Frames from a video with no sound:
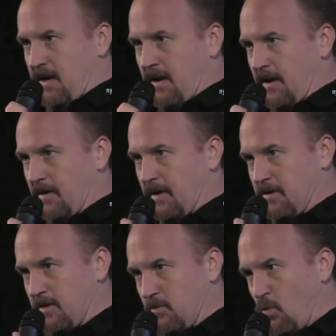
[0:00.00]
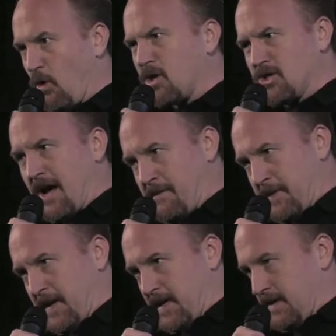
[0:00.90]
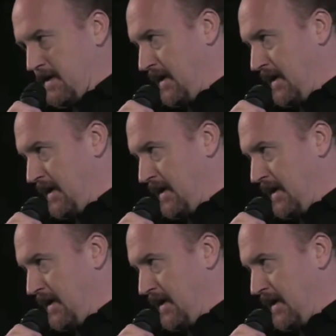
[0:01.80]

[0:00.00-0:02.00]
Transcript: the workshopping it